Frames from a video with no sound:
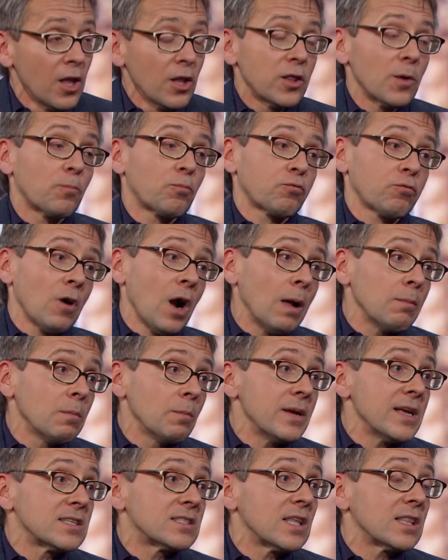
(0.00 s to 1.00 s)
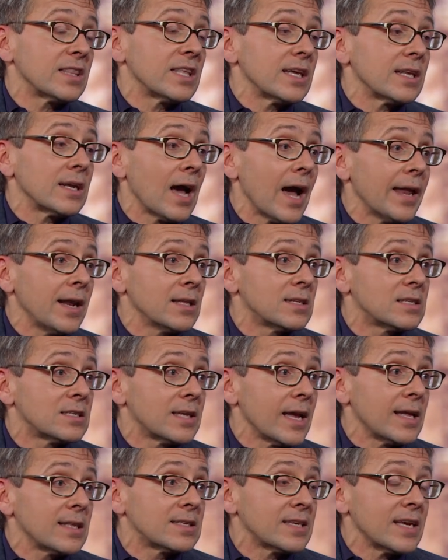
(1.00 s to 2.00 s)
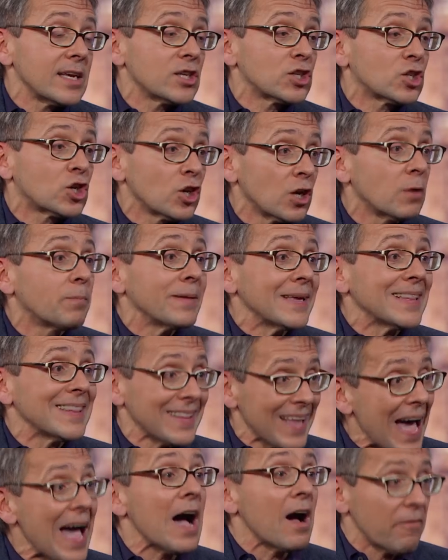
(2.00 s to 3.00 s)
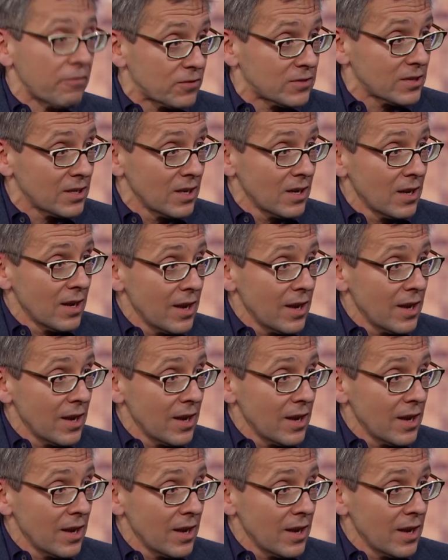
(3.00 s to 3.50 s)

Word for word: The problem is that the United States is going to be left